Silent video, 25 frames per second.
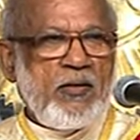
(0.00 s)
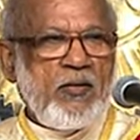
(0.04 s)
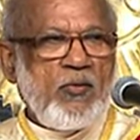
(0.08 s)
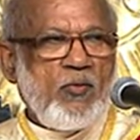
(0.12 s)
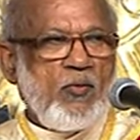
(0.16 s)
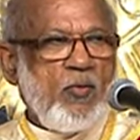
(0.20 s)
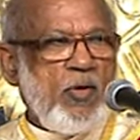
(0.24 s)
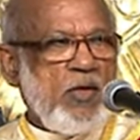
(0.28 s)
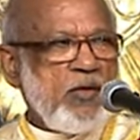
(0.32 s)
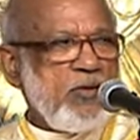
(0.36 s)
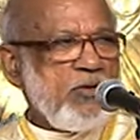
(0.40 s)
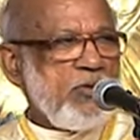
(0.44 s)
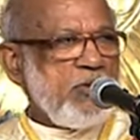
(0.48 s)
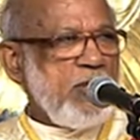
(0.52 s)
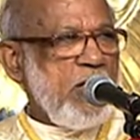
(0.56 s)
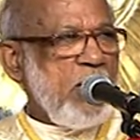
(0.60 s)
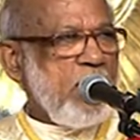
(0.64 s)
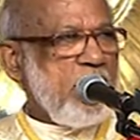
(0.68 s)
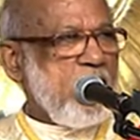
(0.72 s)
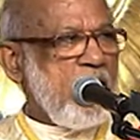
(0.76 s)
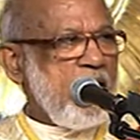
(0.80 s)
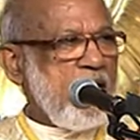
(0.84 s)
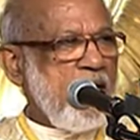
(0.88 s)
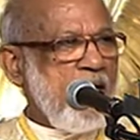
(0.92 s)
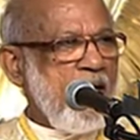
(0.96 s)
was
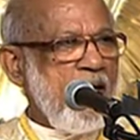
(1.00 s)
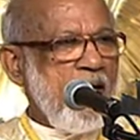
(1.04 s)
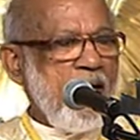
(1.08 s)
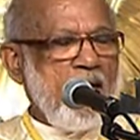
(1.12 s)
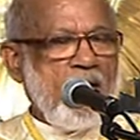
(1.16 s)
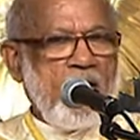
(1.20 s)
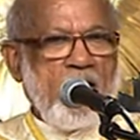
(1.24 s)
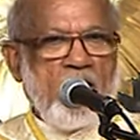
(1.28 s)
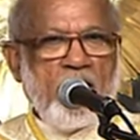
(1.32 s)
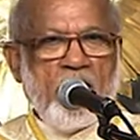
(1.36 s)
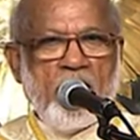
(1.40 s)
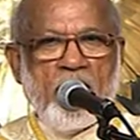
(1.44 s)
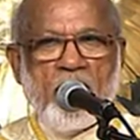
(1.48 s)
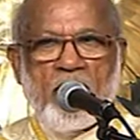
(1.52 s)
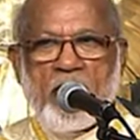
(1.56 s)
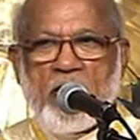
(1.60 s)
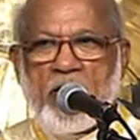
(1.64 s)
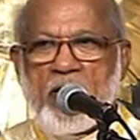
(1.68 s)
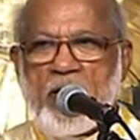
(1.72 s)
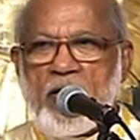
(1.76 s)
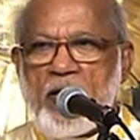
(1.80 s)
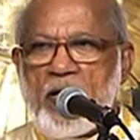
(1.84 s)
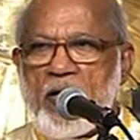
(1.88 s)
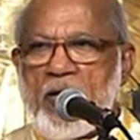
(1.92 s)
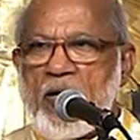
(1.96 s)
taking a
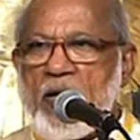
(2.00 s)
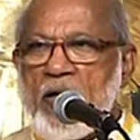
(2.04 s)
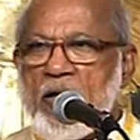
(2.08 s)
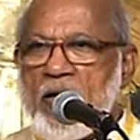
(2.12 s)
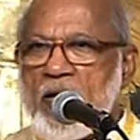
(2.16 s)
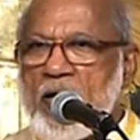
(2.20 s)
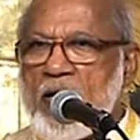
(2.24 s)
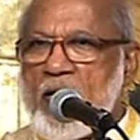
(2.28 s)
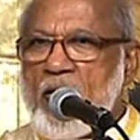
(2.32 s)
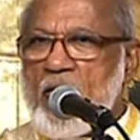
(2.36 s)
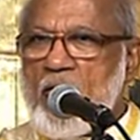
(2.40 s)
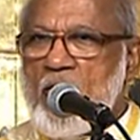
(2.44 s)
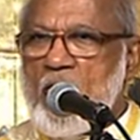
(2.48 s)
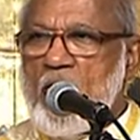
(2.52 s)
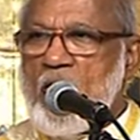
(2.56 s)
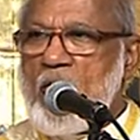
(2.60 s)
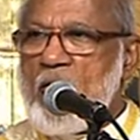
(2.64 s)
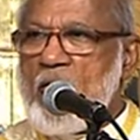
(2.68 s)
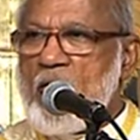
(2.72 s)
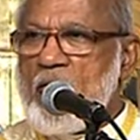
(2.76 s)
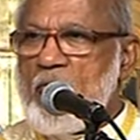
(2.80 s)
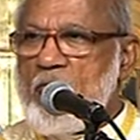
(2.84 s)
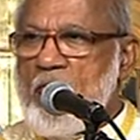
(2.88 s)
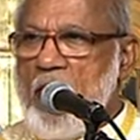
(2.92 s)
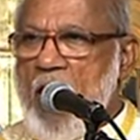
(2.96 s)

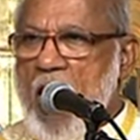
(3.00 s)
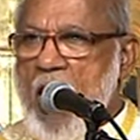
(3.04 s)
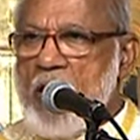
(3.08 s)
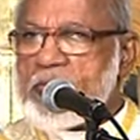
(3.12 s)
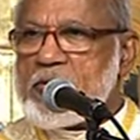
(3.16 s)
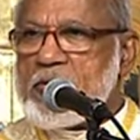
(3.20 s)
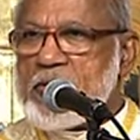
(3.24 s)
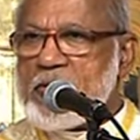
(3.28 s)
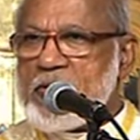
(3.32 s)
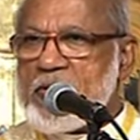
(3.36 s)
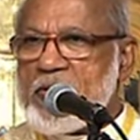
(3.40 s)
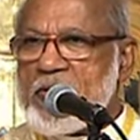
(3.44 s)
whole bath